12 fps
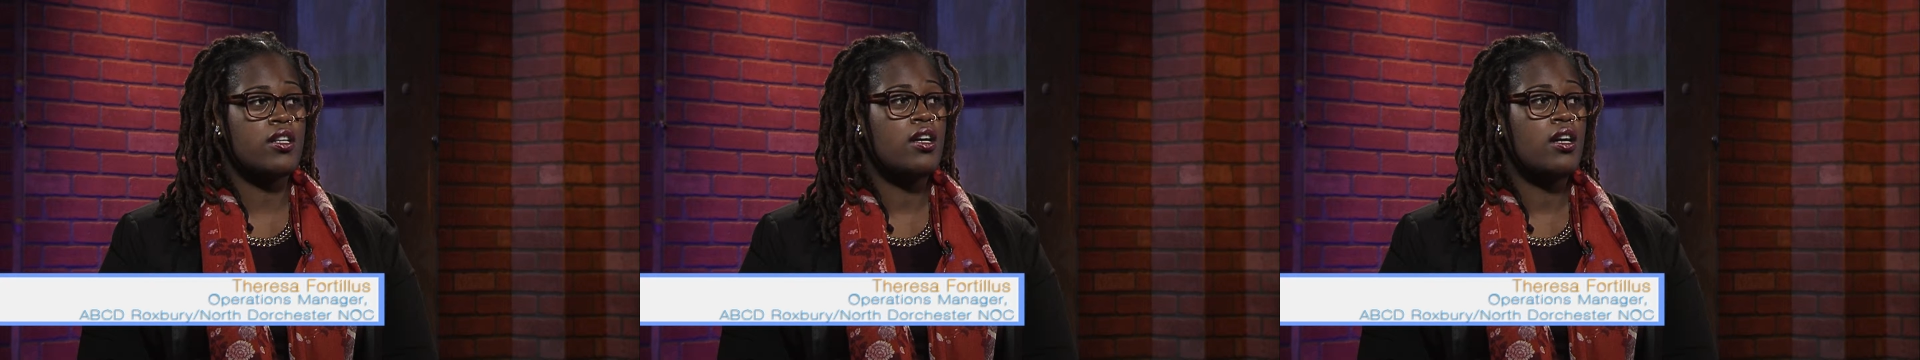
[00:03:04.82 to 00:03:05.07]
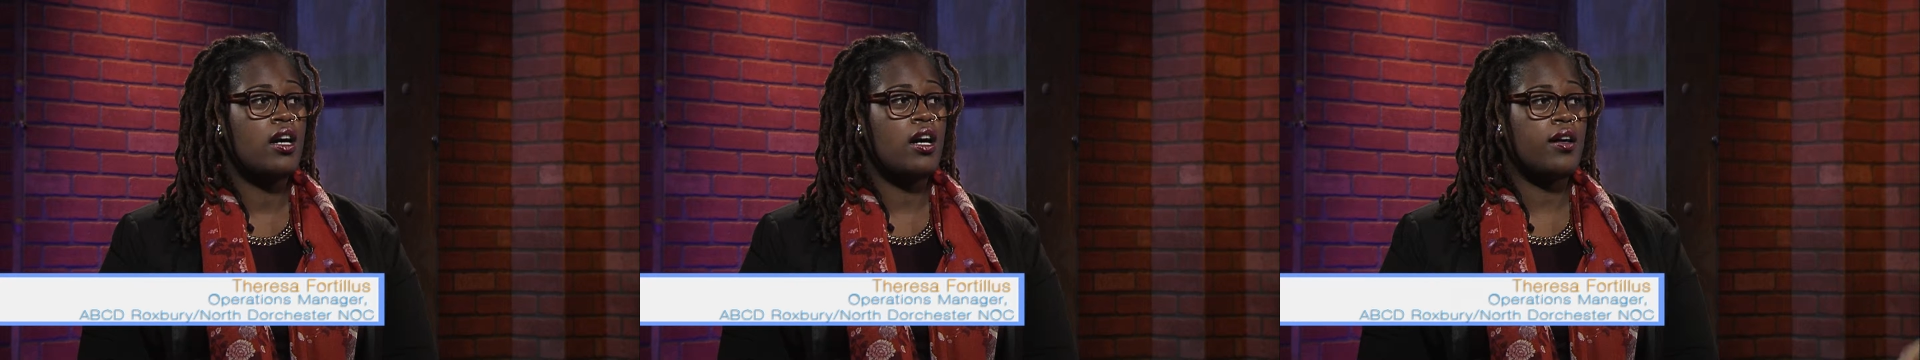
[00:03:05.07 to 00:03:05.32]
So you
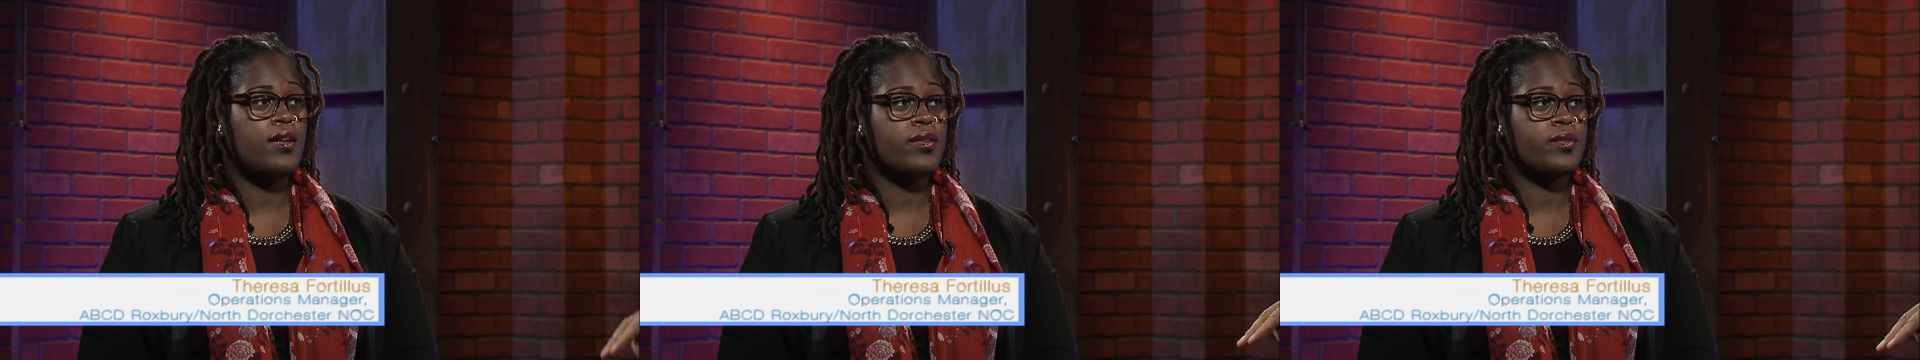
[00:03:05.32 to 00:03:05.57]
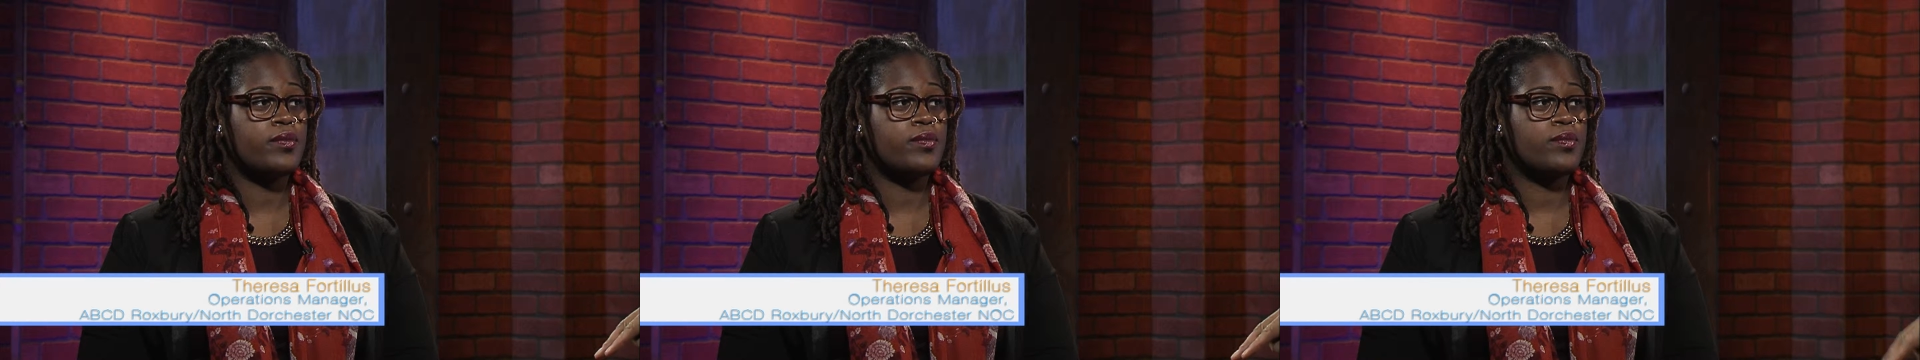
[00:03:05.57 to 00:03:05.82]
went from
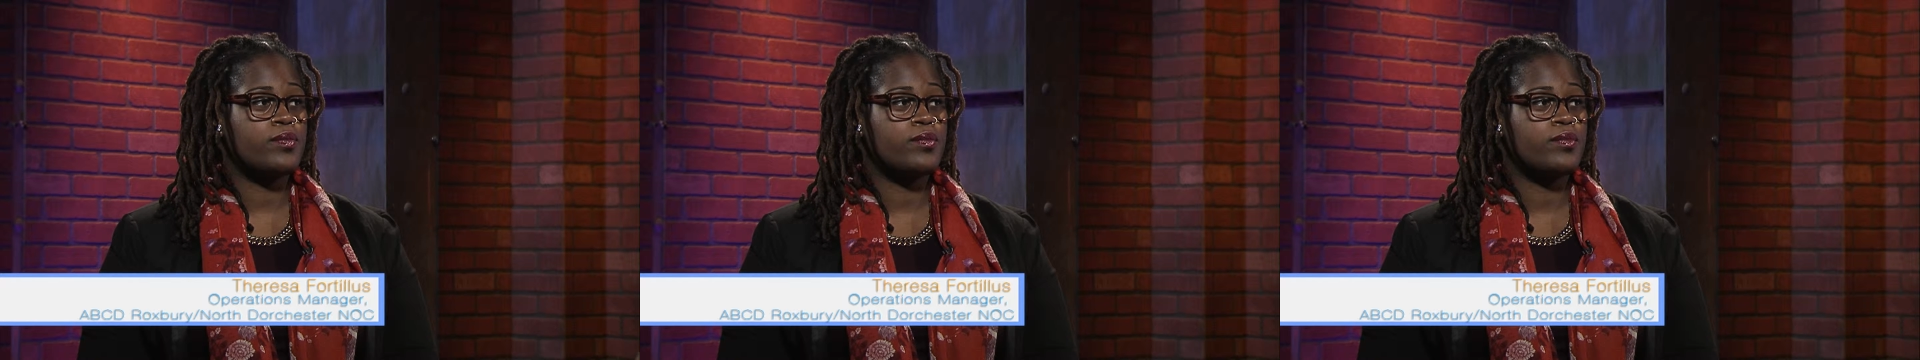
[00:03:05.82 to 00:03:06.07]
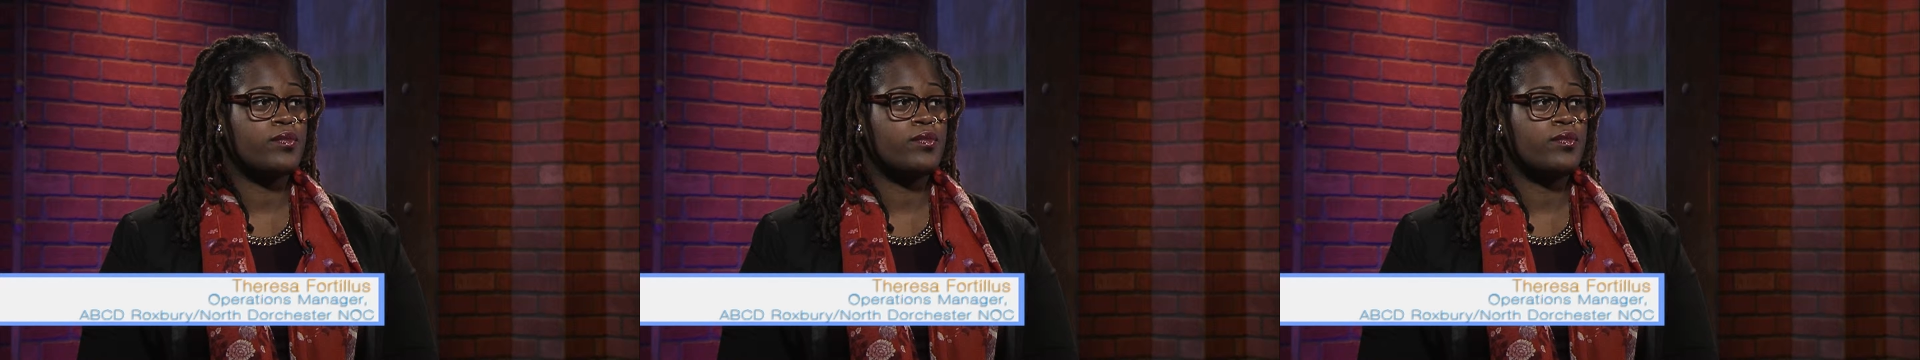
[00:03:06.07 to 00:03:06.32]
Elm Hill
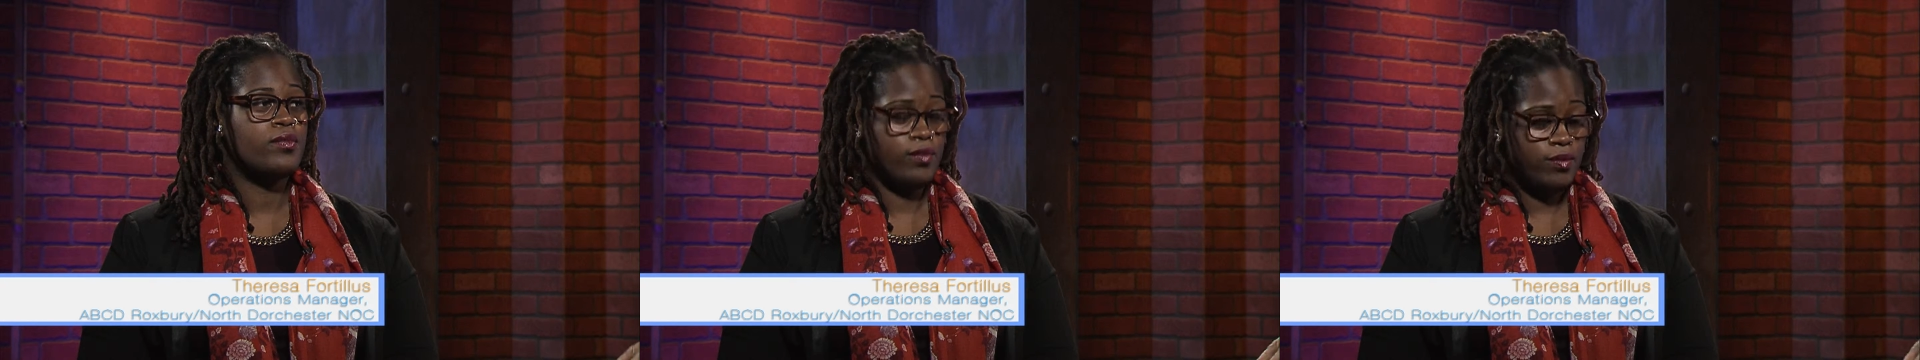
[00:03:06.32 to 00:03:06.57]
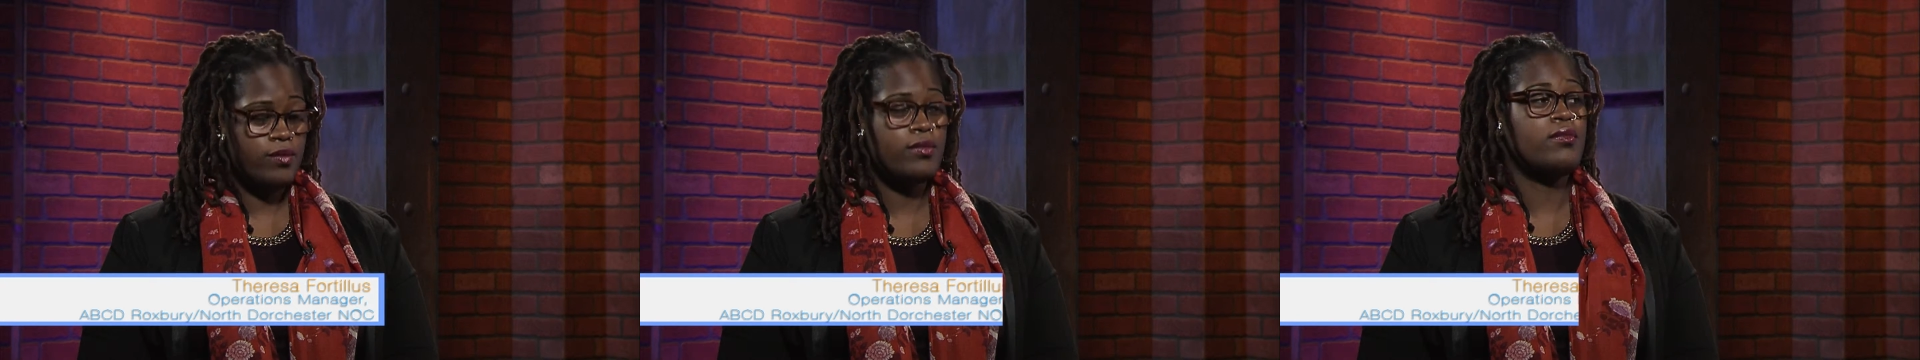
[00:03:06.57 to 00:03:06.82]
Ave,
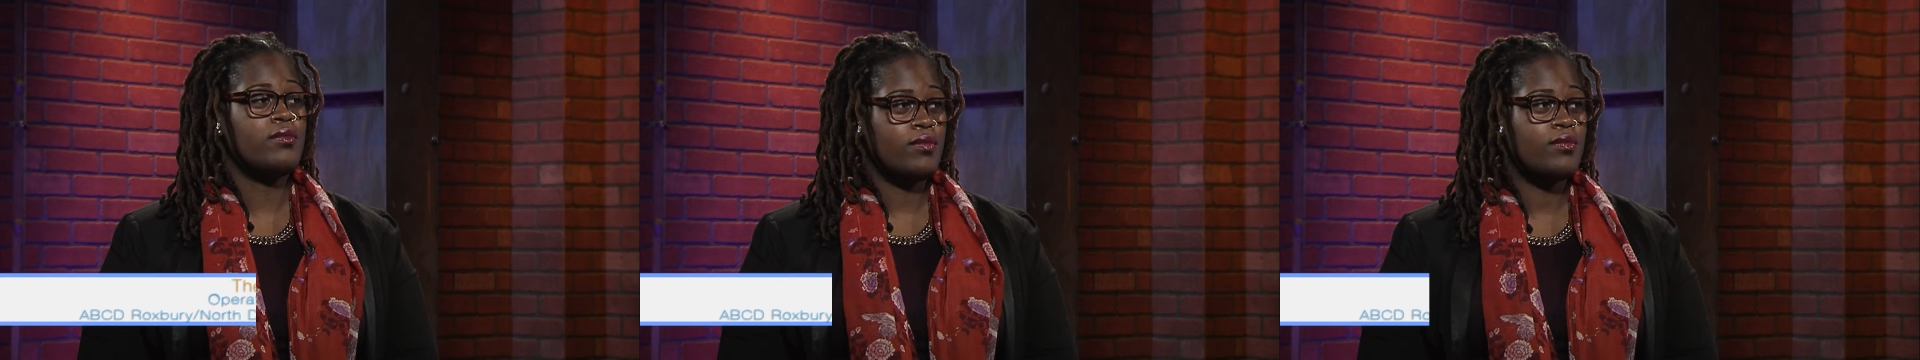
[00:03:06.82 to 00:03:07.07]
mm-hmm. literally